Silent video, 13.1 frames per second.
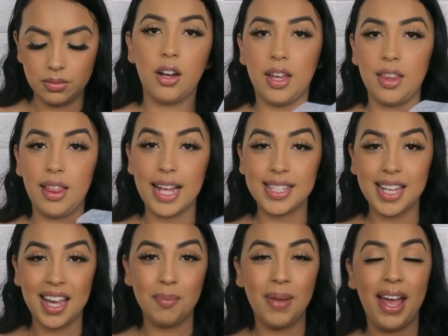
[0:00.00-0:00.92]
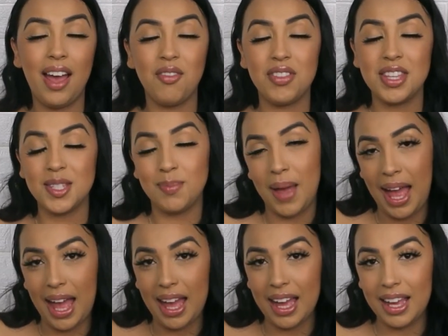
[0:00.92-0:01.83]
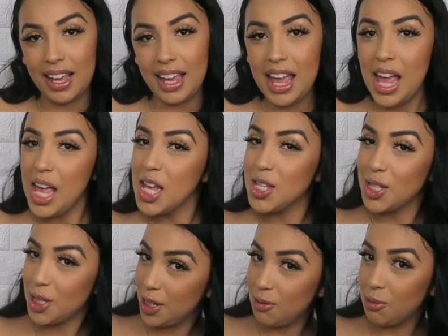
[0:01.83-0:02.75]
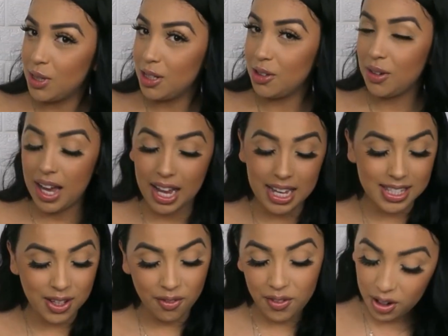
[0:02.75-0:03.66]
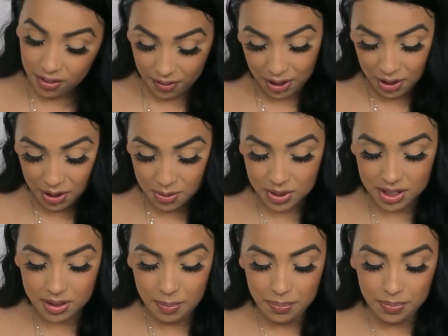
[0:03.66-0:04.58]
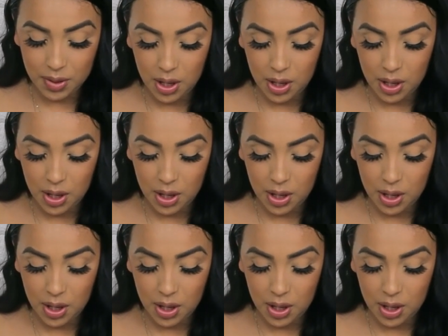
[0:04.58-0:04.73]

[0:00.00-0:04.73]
Okay, the last item I have in this bag is a good one, you guys, a very, very good one,